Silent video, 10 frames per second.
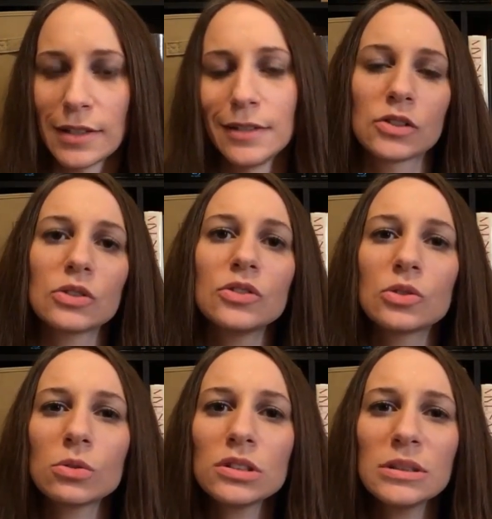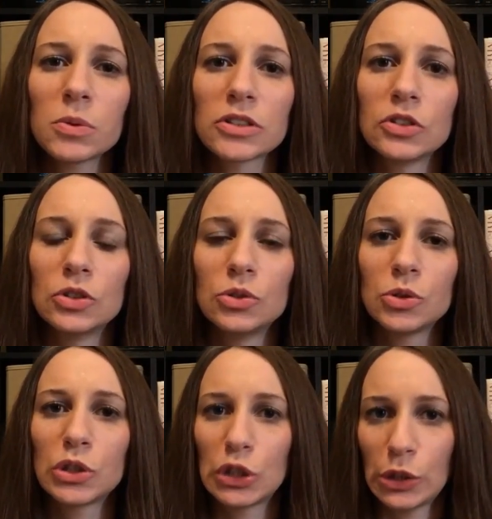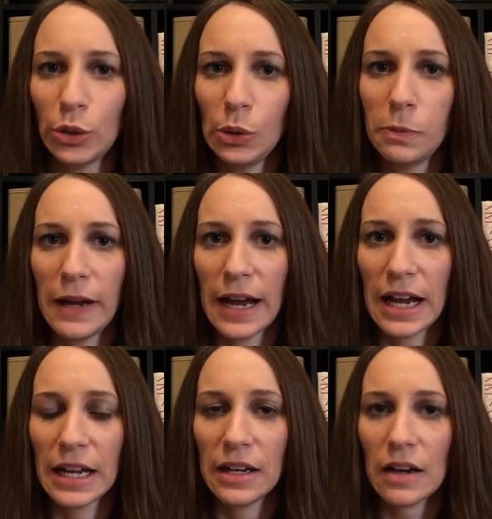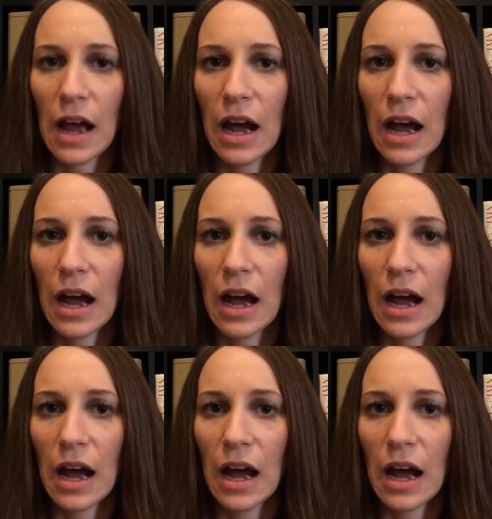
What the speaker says: And so the story wasn't too bad.